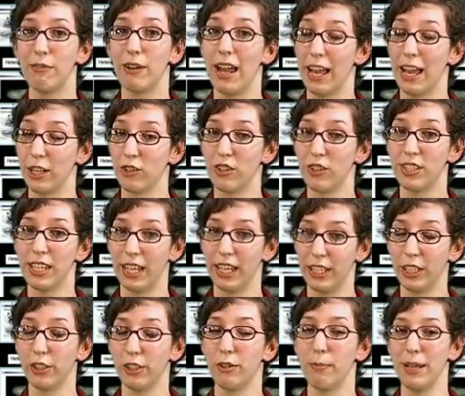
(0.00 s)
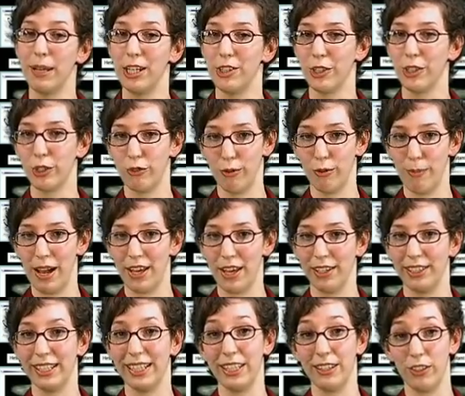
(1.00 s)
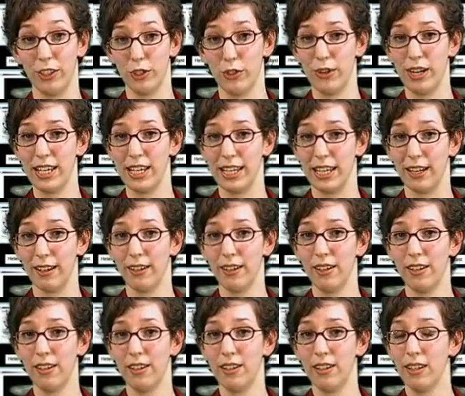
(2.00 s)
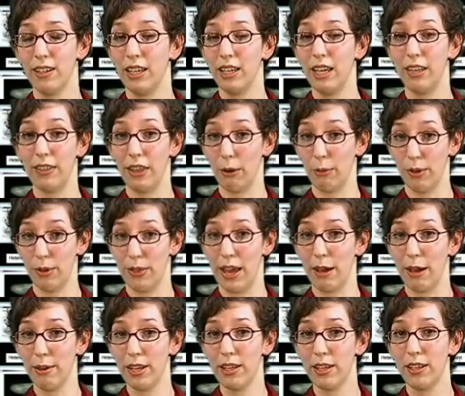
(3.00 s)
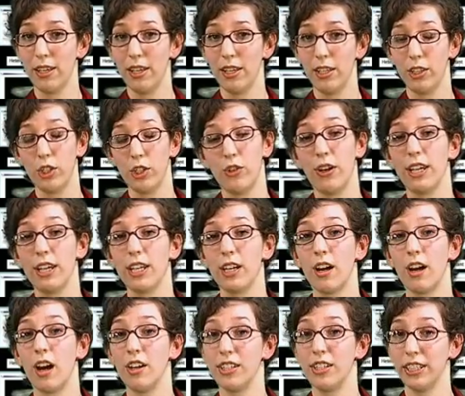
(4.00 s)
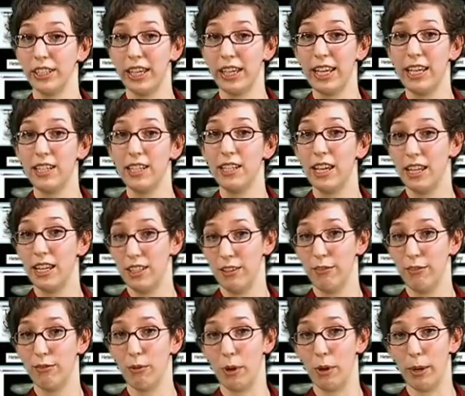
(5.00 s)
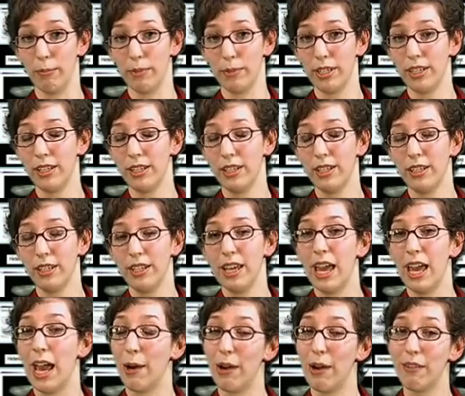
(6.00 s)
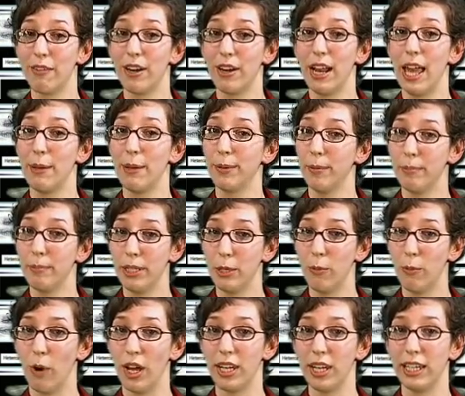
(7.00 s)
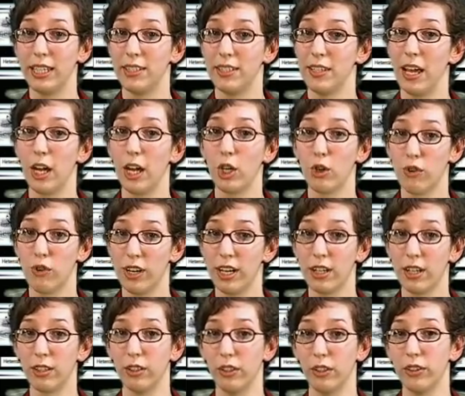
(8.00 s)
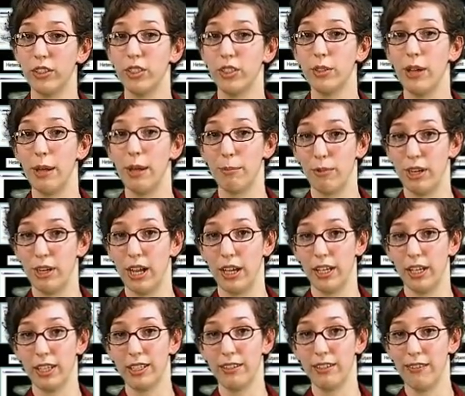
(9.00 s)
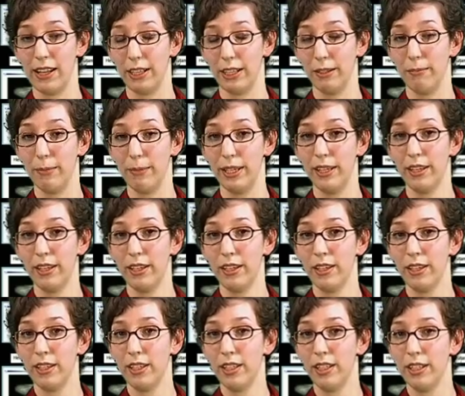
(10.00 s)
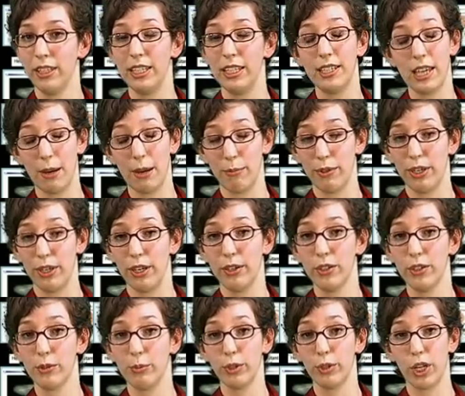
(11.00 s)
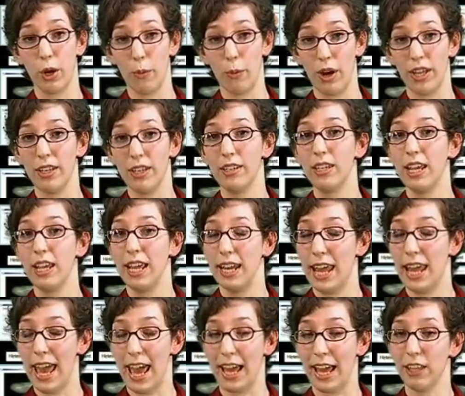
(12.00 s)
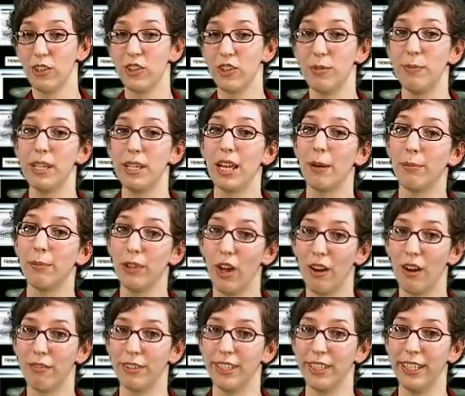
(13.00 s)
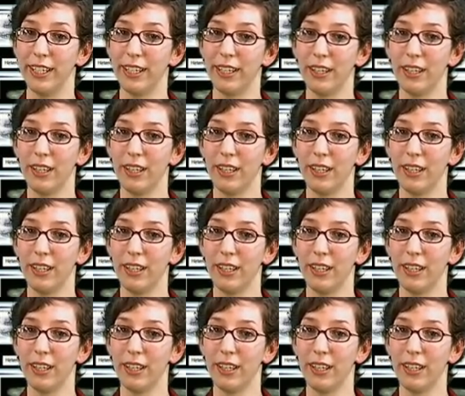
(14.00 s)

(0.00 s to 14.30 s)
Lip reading: for extracellular matrix remodeling in the trachea, and that without it, the trachea are delayed and deformed. However, MMP1 is not critical to embryonic development. These embryos will go on and hatch and become larvae.